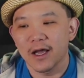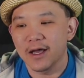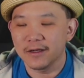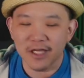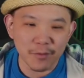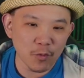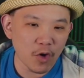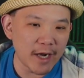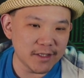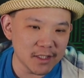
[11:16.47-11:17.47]
And give me more
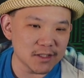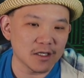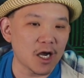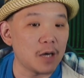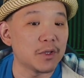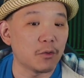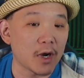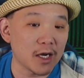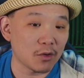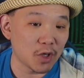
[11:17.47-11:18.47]
ideas in the comment what
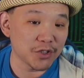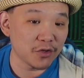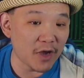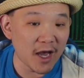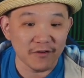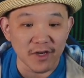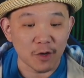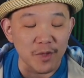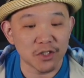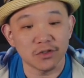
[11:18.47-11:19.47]
kind of question you have and I'll
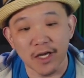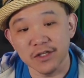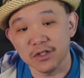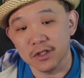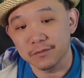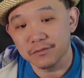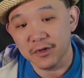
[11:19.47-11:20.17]
make sure to answer them.